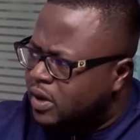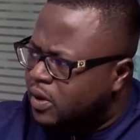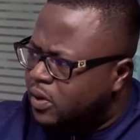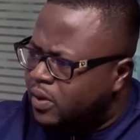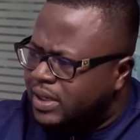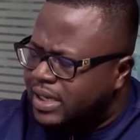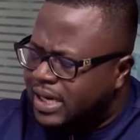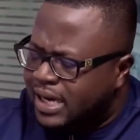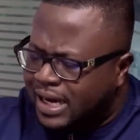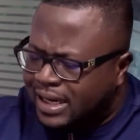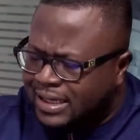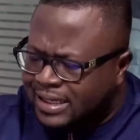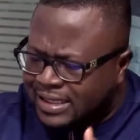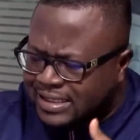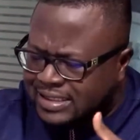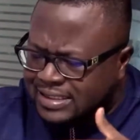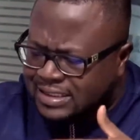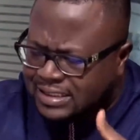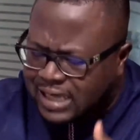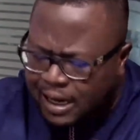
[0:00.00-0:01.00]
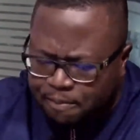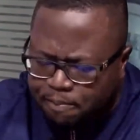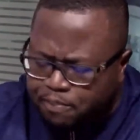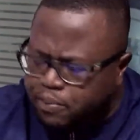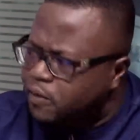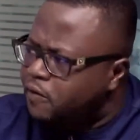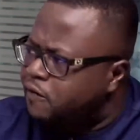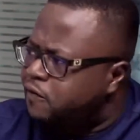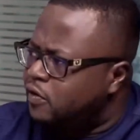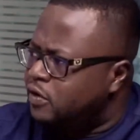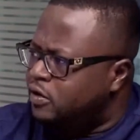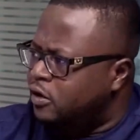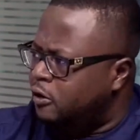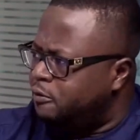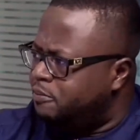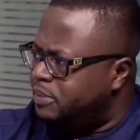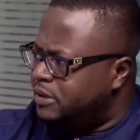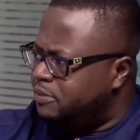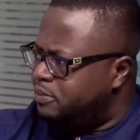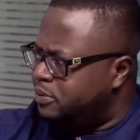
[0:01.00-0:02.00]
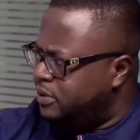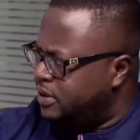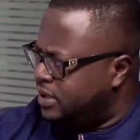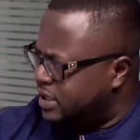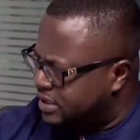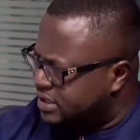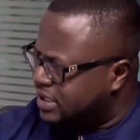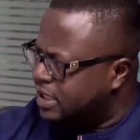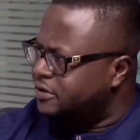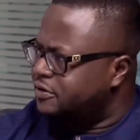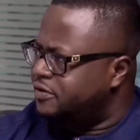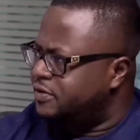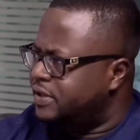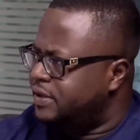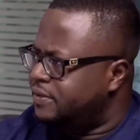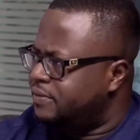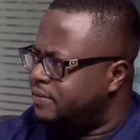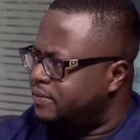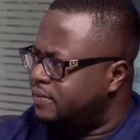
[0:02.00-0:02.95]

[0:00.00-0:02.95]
or yeah, an example for young people in this country.